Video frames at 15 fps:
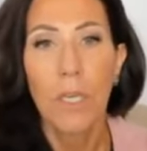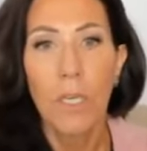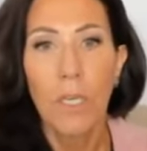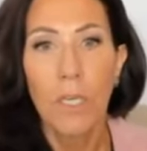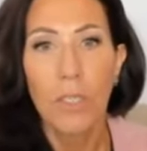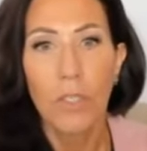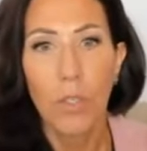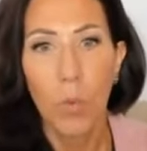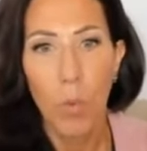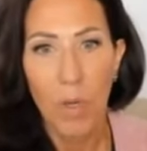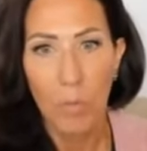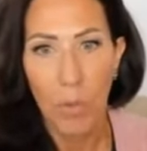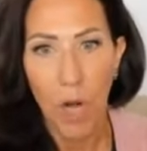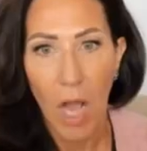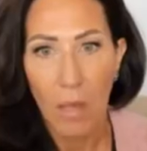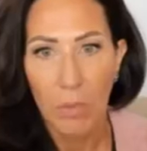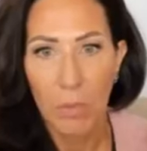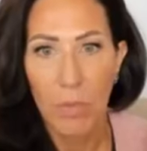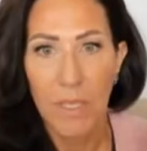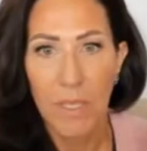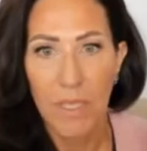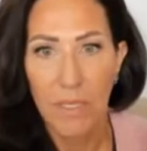So one problem
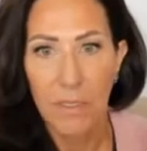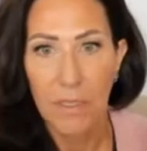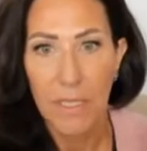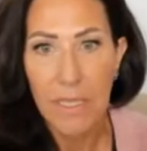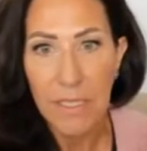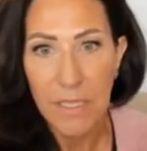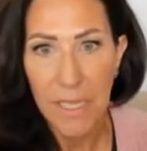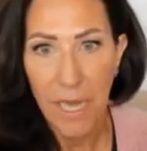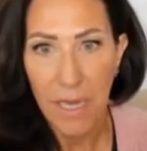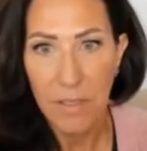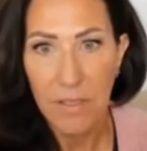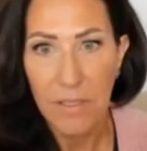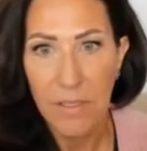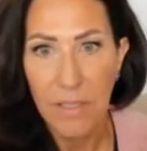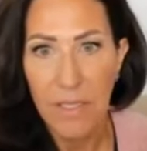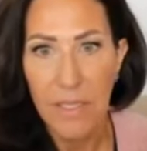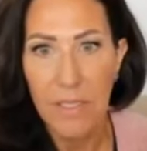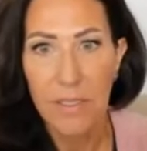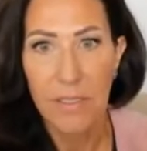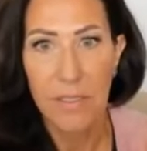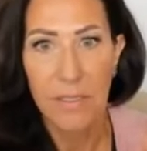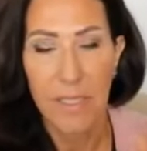with the index
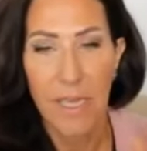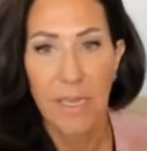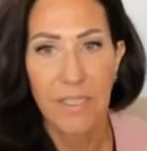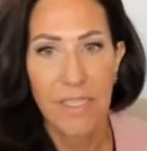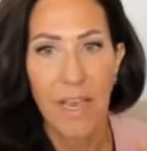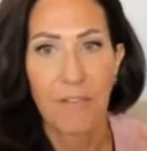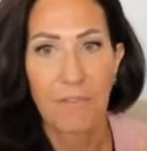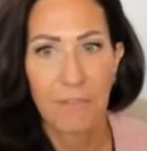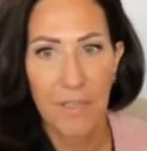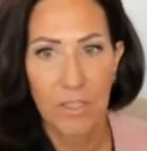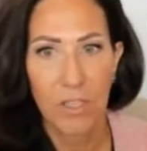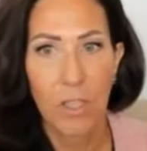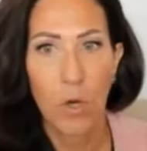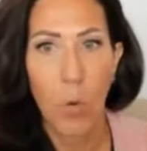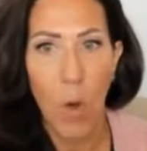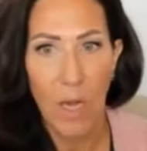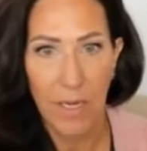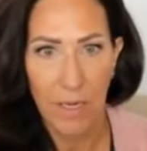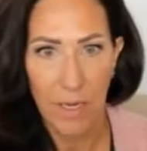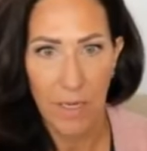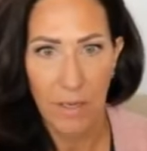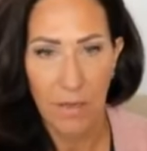is that fixed
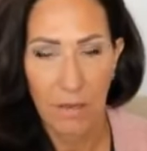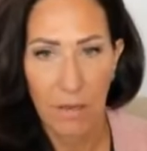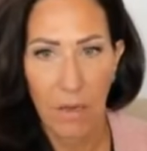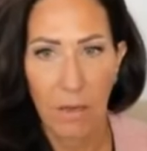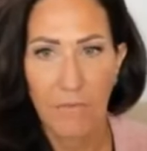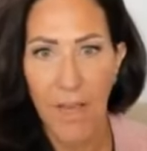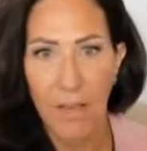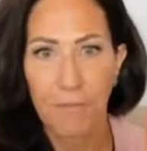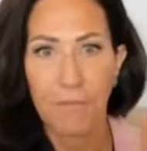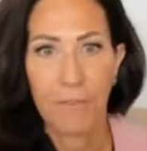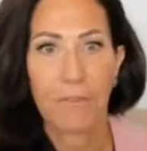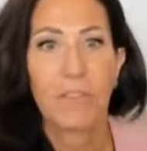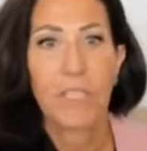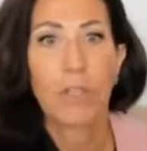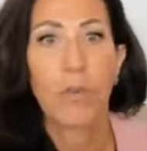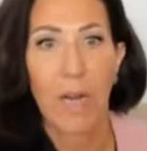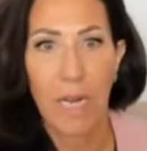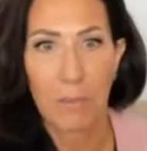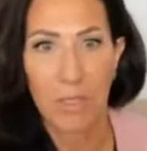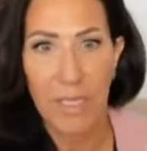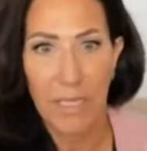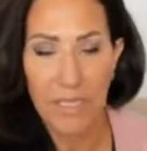quantity of that 50
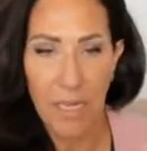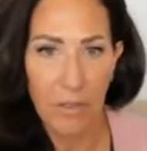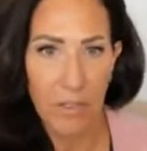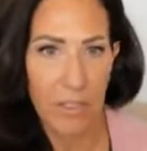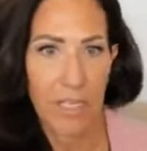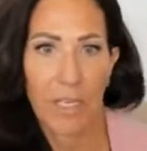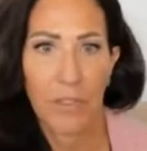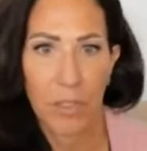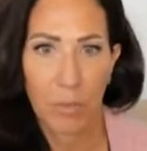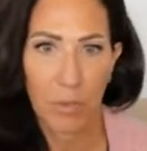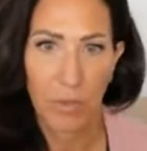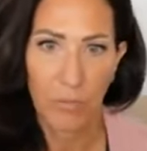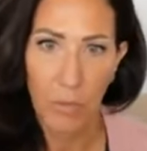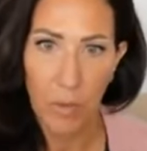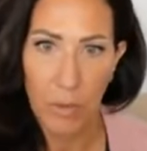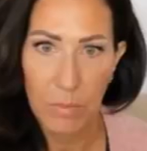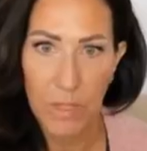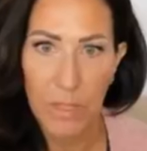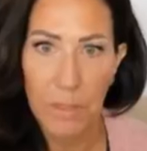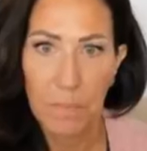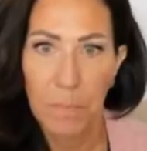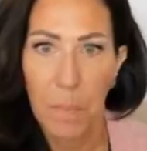grams. That's how the test is performed.
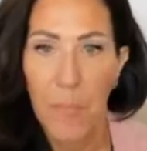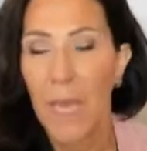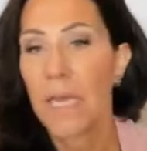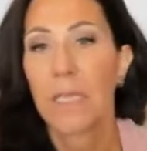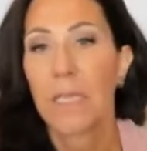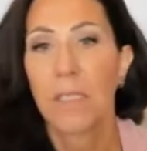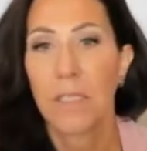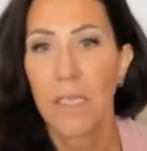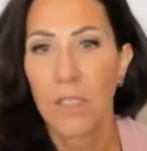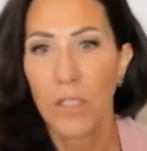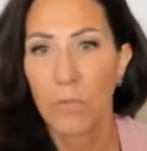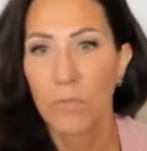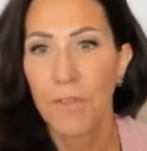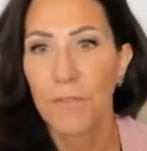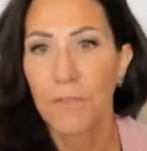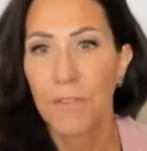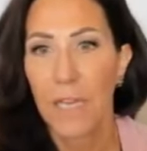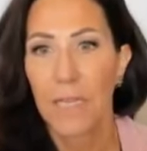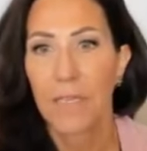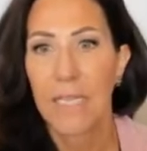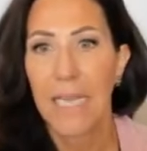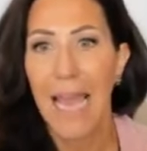And it doesn't
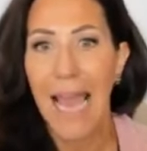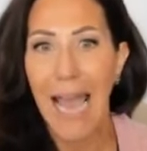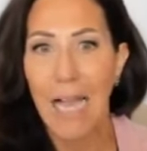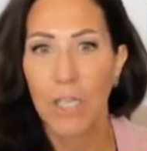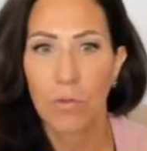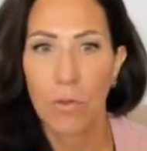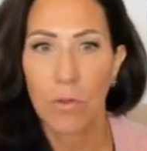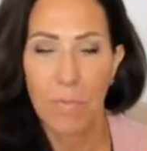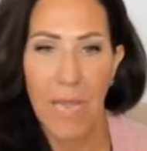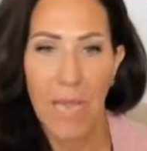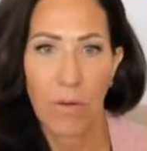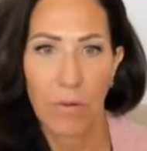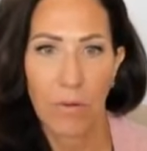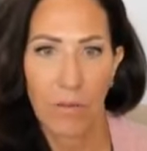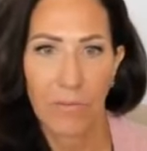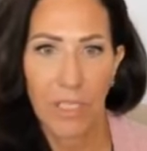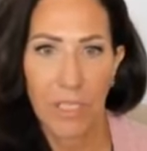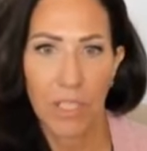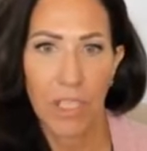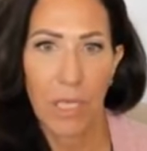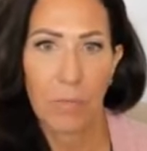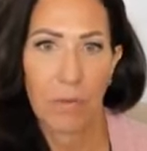reflect the actual amount of
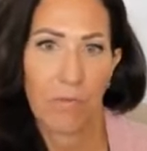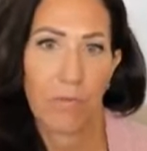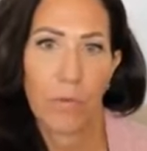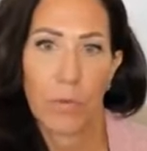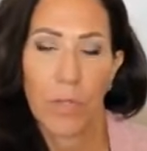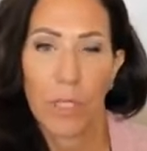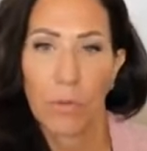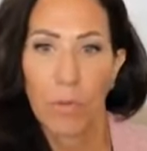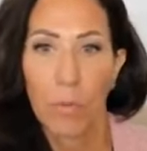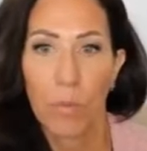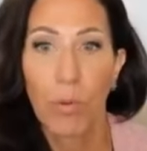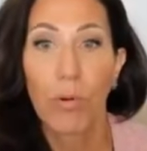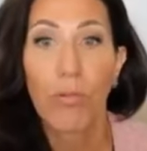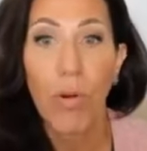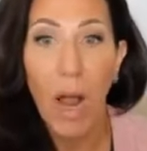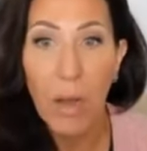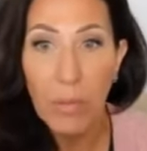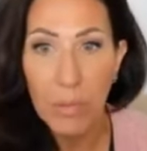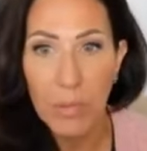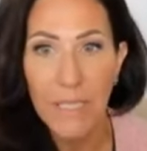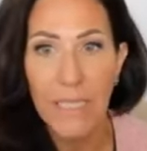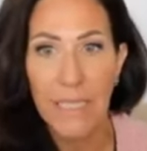each type of food that you would
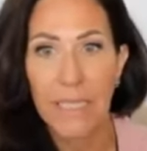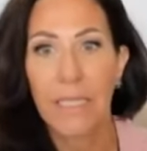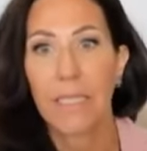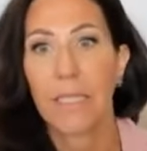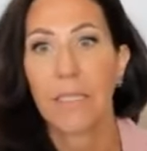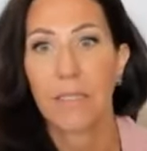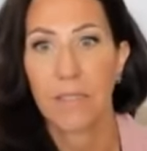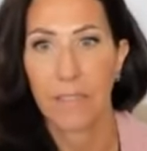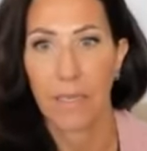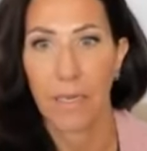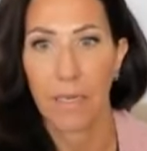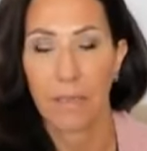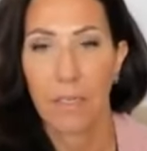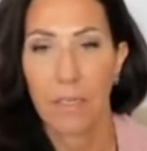probably eat in a sitting.